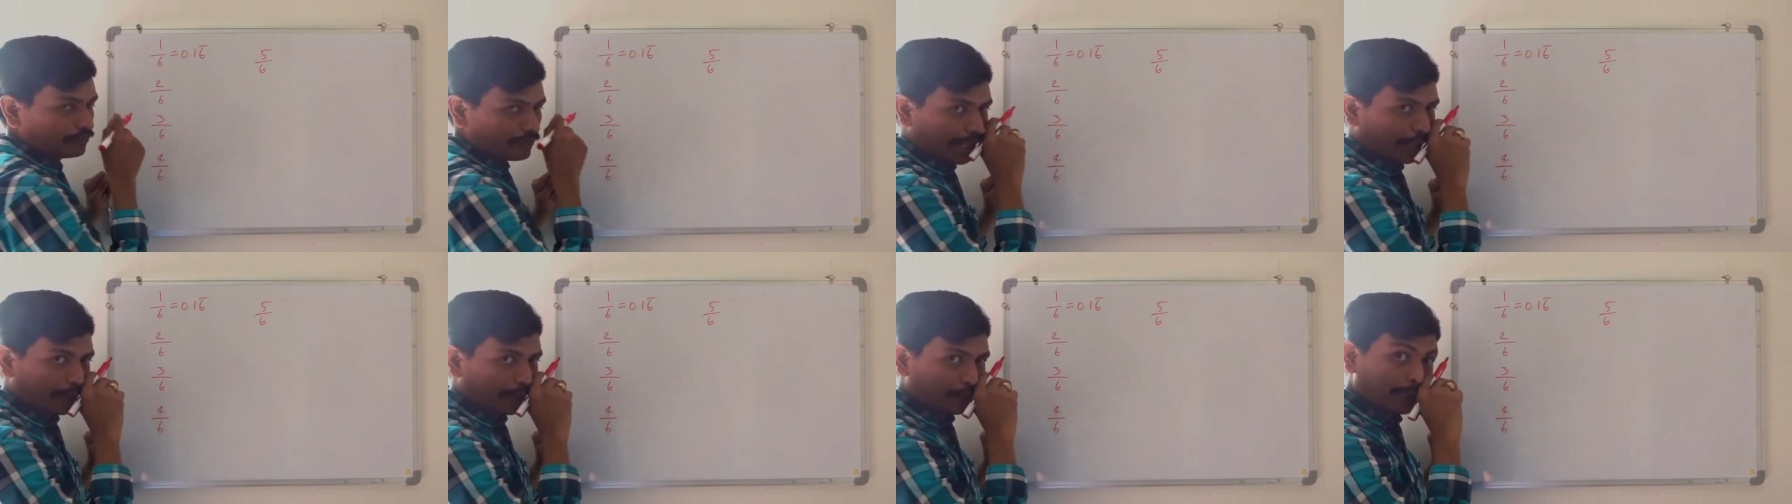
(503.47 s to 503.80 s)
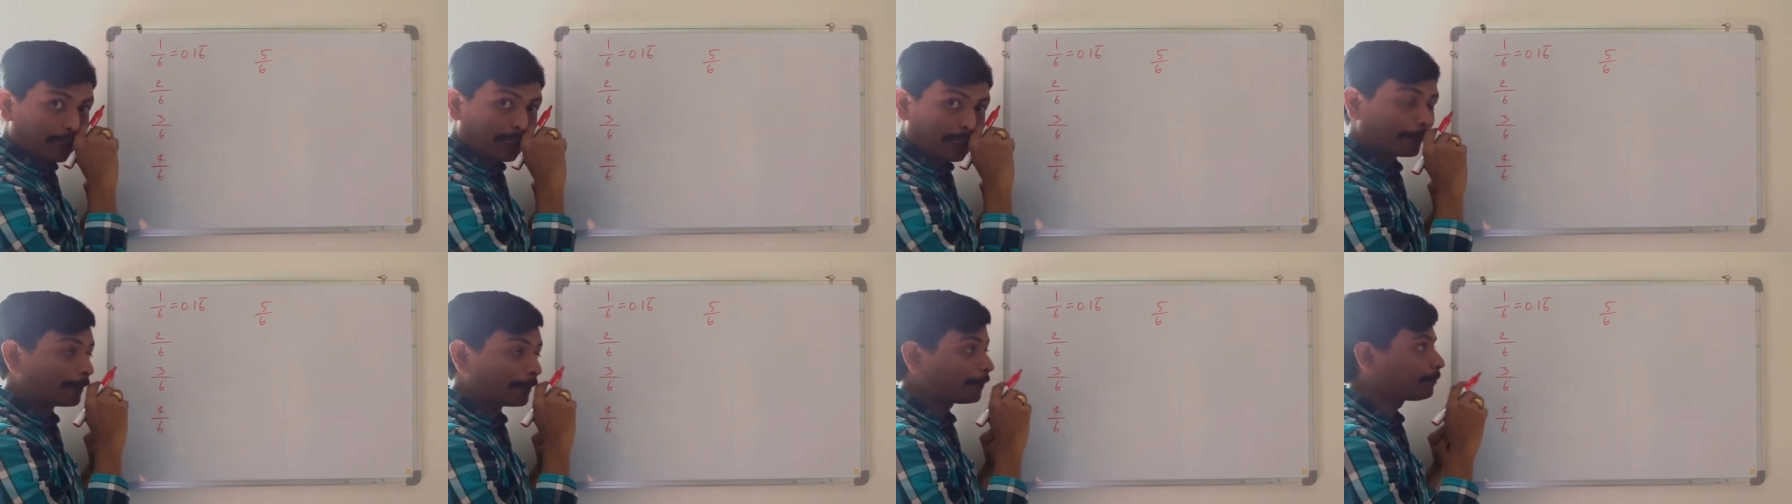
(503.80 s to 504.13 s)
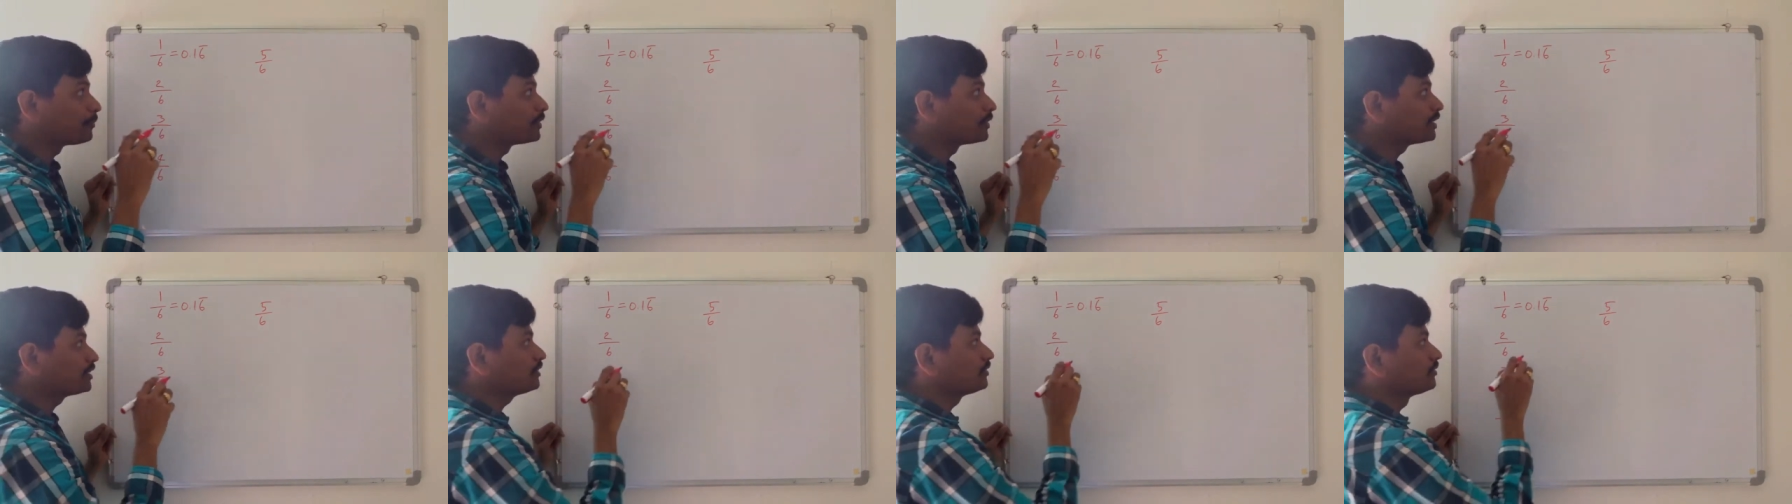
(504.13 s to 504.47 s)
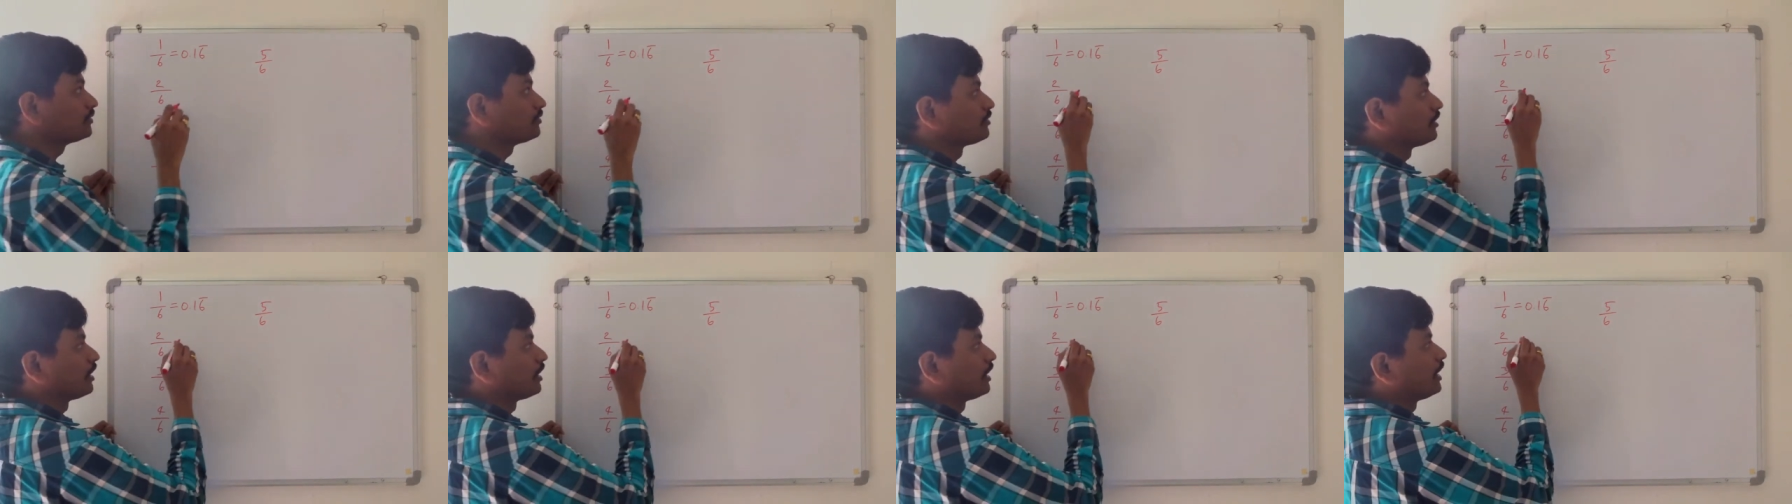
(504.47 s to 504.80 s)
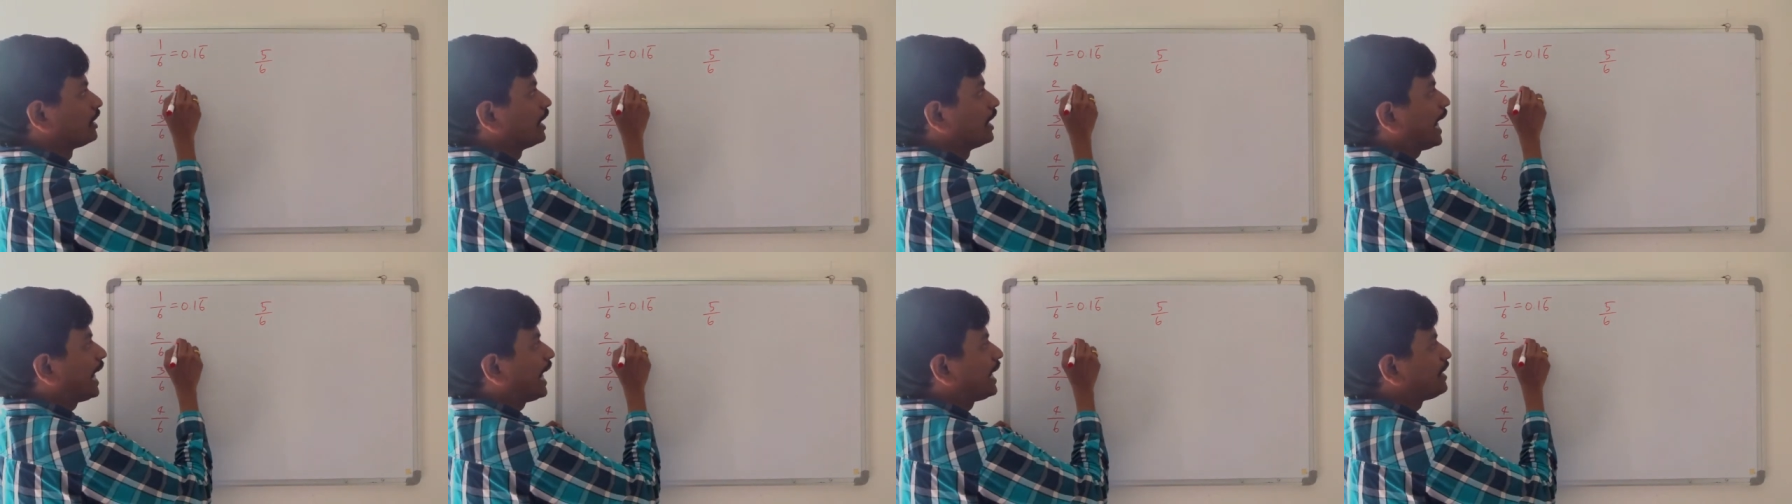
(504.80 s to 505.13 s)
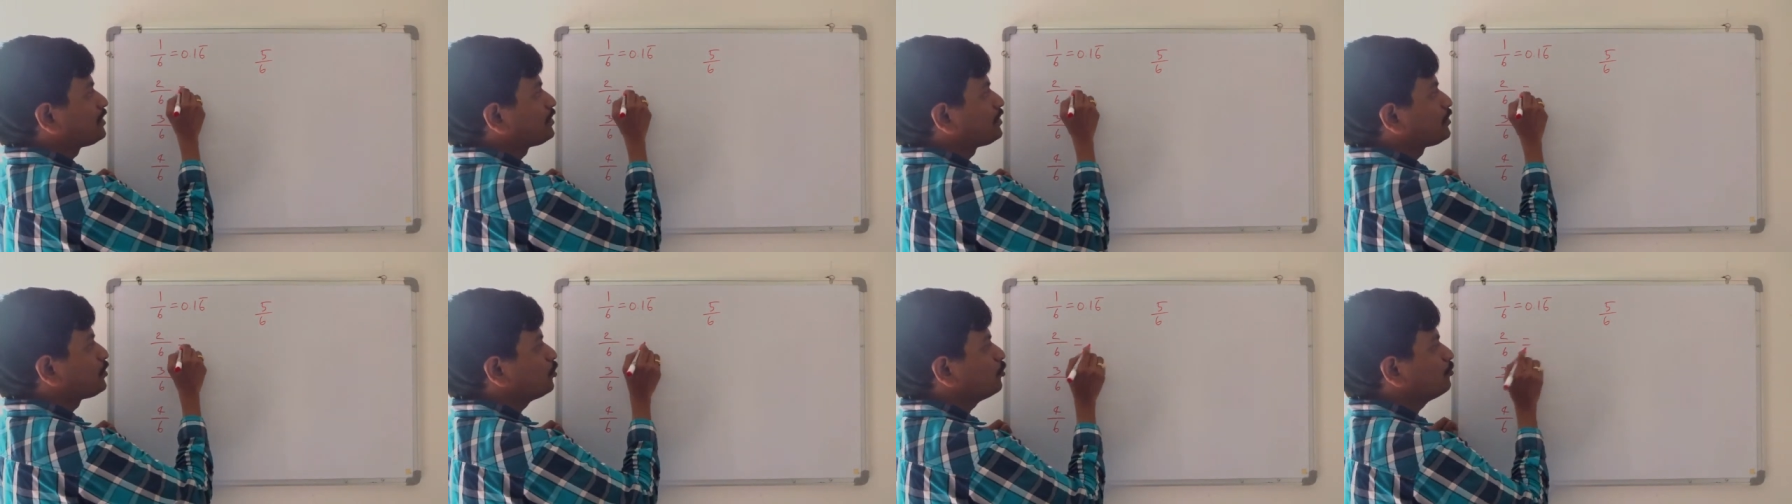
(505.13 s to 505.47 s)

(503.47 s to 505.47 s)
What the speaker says: You have to remember. And